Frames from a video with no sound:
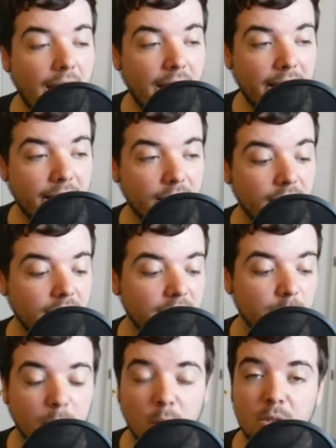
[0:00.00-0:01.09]
And these
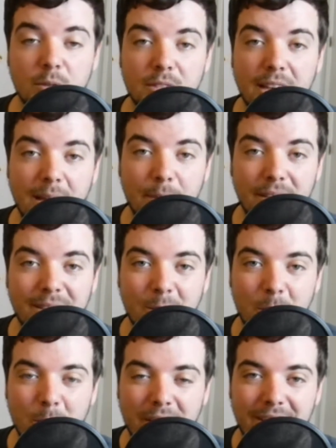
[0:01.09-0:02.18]
plosives happen
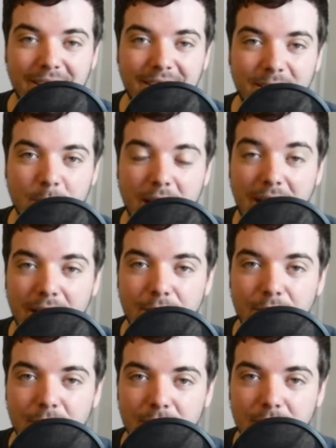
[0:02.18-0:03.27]
when you have